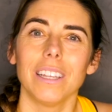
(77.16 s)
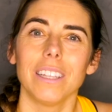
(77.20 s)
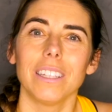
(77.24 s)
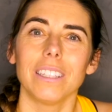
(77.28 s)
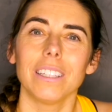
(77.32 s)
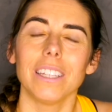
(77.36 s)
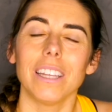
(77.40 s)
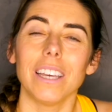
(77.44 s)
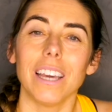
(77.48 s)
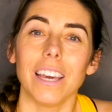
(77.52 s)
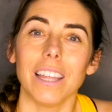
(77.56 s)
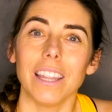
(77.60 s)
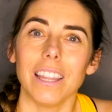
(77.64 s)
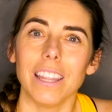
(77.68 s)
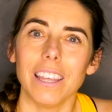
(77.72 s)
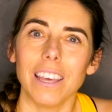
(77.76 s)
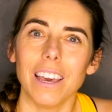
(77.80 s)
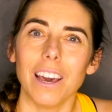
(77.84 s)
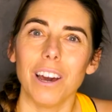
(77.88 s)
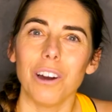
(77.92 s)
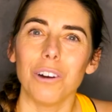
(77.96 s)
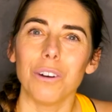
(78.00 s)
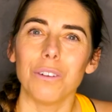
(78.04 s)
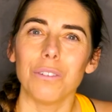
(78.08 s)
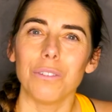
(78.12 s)
The
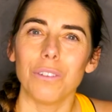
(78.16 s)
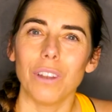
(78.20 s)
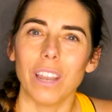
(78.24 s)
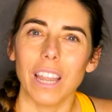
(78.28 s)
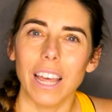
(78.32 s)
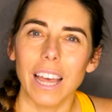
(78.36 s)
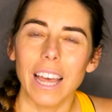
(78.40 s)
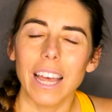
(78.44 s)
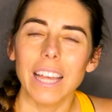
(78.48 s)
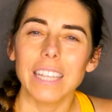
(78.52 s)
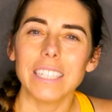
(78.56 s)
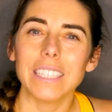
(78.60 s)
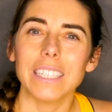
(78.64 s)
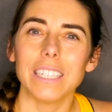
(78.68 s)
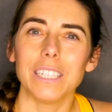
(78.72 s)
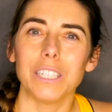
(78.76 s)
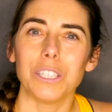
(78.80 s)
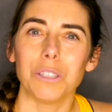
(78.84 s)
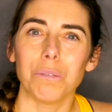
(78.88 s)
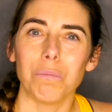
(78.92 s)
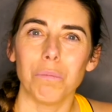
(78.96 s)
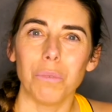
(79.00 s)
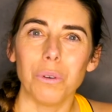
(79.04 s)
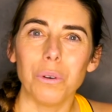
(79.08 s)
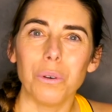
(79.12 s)
idea of less
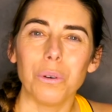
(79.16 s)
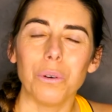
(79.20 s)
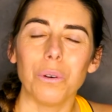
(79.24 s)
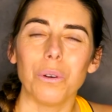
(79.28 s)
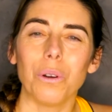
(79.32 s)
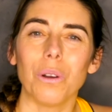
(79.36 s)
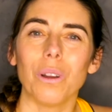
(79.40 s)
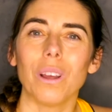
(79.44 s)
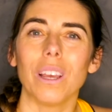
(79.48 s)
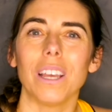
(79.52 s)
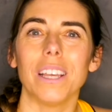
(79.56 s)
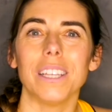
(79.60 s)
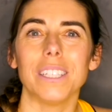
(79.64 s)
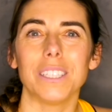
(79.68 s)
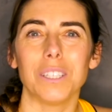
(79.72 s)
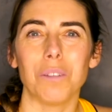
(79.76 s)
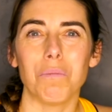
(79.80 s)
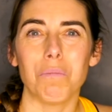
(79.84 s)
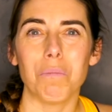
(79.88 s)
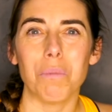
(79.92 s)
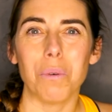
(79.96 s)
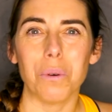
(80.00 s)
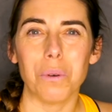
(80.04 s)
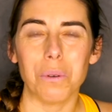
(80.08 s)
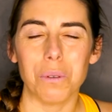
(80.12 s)
is more is
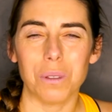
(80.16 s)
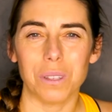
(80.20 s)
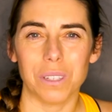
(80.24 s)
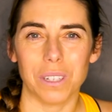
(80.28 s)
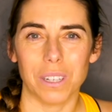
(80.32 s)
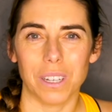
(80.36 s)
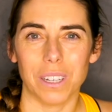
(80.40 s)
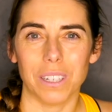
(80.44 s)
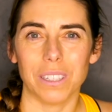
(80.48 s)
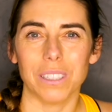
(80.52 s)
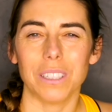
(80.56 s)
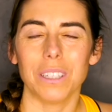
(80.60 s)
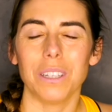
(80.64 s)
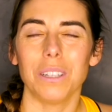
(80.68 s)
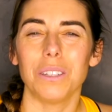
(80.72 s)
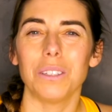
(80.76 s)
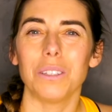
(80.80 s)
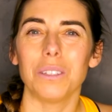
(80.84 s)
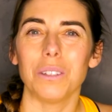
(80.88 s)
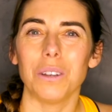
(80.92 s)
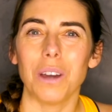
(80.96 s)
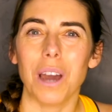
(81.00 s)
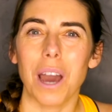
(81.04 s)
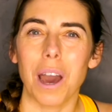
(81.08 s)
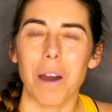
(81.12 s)
important
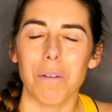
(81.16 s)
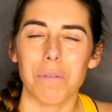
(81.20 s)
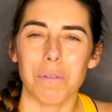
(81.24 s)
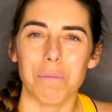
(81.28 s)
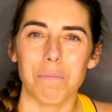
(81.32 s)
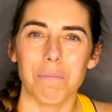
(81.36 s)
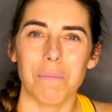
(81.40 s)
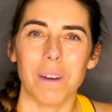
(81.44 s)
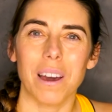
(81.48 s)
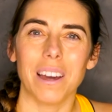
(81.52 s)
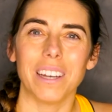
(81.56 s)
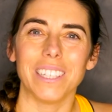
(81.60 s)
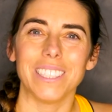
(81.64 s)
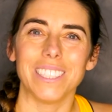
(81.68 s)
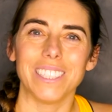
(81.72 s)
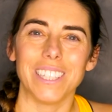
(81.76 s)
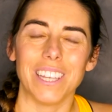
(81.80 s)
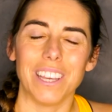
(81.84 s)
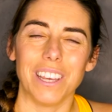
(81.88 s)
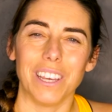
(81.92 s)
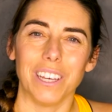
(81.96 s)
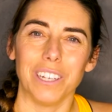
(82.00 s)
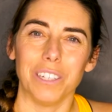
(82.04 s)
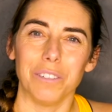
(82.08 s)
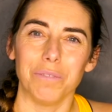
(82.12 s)
to have in mind
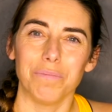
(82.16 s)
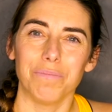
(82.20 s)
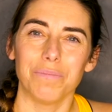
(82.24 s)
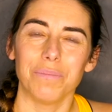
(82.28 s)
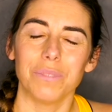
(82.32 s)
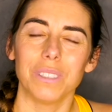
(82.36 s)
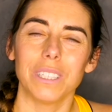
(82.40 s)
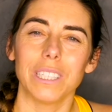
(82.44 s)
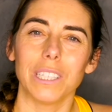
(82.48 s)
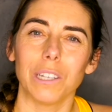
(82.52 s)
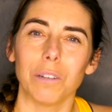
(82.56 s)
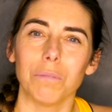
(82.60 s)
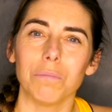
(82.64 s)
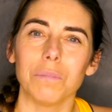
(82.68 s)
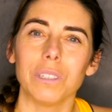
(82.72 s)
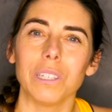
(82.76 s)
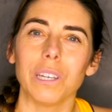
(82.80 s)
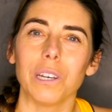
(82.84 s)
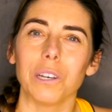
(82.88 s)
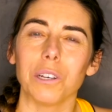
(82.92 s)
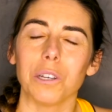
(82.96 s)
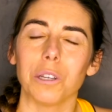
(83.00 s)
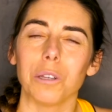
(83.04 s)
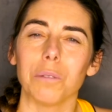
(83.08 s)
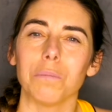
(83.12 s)
here.
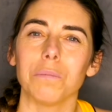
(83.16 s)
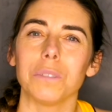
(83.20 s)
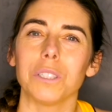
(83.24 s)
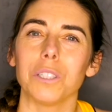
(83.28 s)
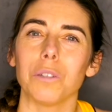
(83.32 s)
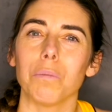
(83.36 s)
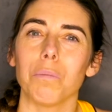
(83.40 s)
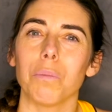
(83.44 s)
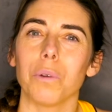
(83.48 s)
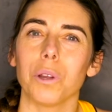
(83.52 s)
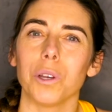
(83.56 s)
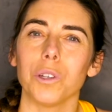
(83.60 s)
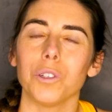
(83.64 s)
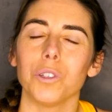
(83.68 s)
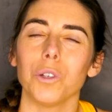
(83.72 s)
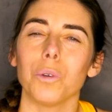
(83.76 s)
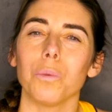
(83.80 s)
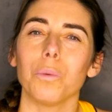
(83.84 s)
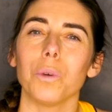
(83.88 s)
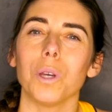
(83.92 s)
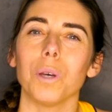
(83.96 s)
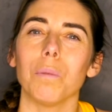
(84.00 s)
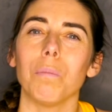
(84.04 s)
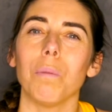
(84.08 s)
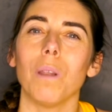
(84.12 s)
Sometimes the pressure
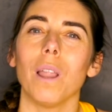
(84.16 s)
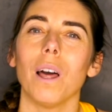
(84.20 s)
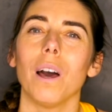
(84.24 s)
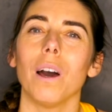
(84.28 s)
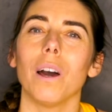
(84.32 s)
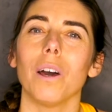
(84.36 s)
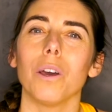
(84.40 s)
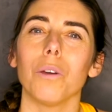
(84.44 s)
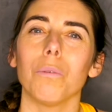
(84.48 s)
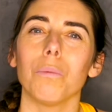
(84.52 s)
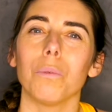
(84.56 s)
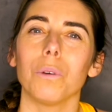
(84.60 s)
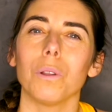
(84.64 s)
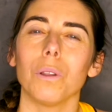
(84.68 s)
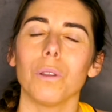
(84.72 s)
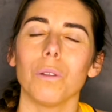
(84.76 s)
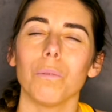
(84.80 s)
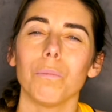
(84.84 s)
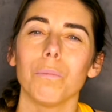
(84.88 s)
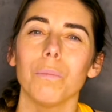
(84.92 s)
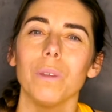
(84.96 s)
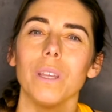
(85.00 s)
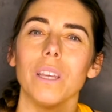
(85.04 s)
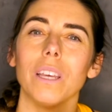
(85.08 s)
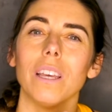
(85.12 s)
we apply will
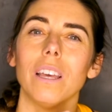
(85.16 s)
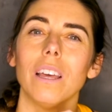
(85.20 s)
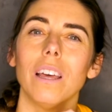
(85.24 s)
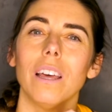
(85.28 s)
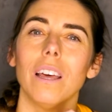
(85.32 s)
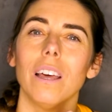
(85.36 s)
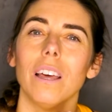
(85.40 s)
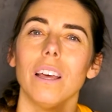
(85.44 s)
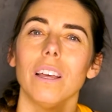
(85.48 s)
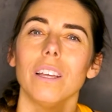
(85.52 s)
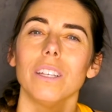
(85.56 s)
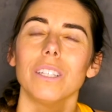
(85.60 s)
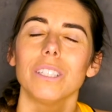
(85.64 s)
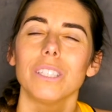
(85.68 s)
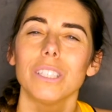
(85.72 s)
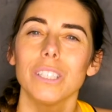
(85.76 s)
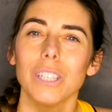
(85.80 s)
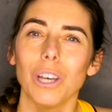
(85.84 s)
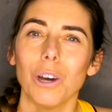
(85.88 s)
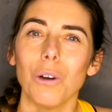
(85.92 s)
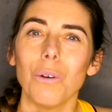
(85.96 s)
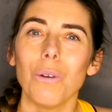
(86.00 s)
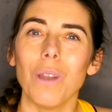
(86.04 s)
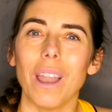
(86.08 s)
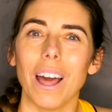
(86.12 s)
be
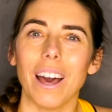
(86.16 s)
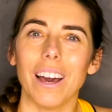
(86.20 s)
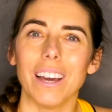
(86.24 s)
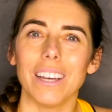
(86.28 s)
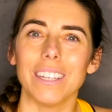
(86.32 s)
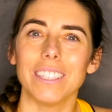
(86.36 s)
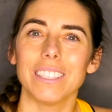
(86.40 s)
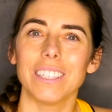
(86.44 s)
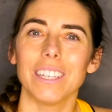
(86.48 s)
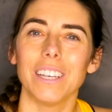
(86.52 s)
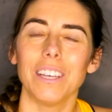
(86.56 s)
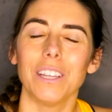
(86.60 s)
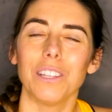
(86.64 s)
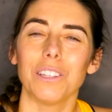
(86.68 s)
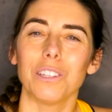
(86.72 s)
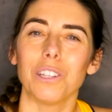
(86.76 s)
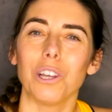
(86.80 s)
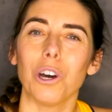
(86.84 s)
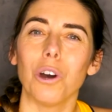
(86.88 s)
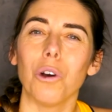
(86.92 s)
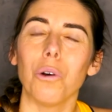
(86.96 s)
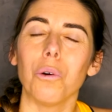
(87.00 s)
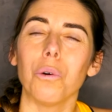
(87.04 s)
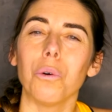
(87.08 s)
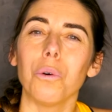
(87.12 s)
so light
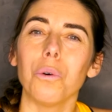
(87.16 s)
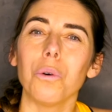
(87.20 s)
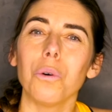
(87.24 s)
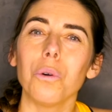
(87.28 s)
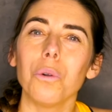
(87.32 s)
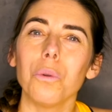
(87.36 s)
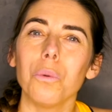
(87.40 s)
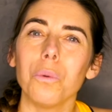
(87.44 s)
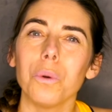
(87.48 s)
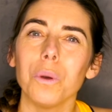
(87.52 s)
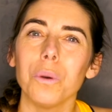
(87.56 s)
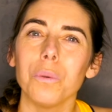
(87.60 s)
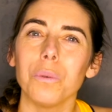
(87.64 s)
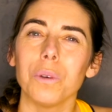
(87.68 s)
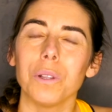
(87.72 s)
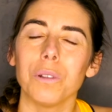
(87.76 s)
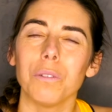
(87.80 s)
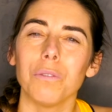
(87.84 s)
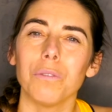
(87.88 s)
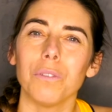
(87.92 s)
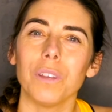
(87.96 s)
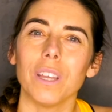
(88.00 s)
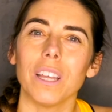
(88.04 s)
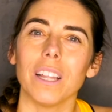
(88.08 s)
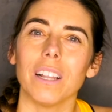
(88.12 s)
that all we will
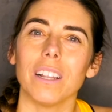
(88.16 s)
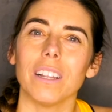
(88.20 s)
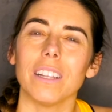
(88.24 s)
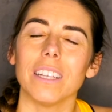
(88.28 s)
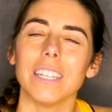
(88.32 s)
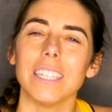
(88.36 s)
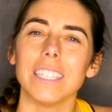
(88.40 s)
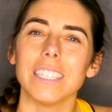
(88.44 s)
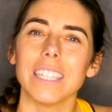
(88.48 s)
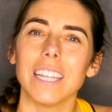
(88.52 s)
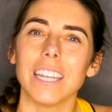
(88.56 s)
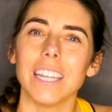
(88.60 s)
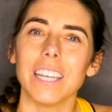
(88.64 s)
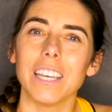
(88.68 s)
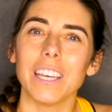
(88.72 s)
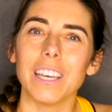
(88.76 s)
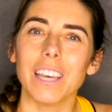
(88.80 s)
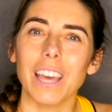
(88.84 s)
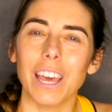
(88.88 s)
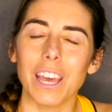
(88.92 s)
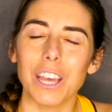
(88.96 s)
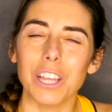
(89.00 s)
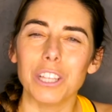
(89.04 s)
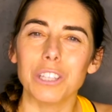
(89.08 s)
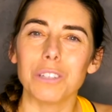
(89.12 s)
feel is an
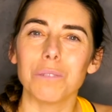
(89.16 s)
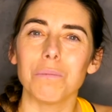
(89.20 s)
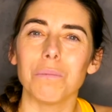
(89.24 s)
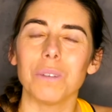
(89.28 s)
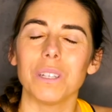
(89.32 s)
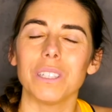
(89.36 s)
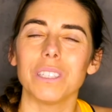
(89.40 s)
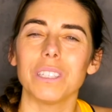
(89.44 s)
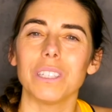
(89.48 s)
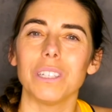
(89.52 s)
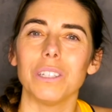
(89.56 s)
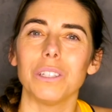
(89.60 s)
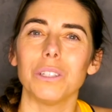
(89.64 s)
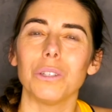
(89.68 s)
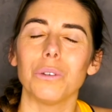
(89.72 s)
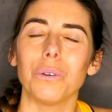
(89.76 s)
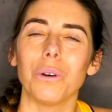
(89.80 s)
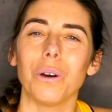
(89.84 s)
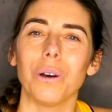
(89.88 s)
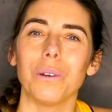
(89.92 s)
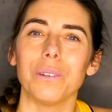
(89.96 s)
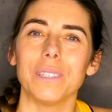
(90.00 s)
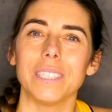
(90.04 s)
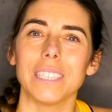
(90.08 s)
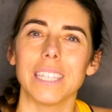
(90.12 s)
engagement into
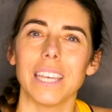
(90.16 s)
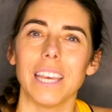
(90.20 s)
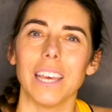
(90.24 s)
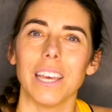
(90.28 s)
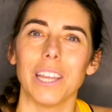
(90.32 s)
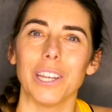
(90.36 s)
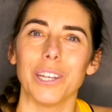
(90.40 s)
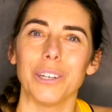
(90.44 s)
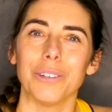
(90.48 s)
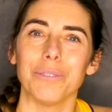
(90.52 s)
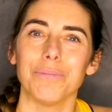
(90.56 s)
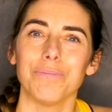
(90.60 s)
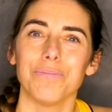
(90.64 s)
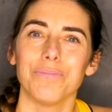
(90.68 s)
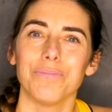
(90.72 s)
our skin,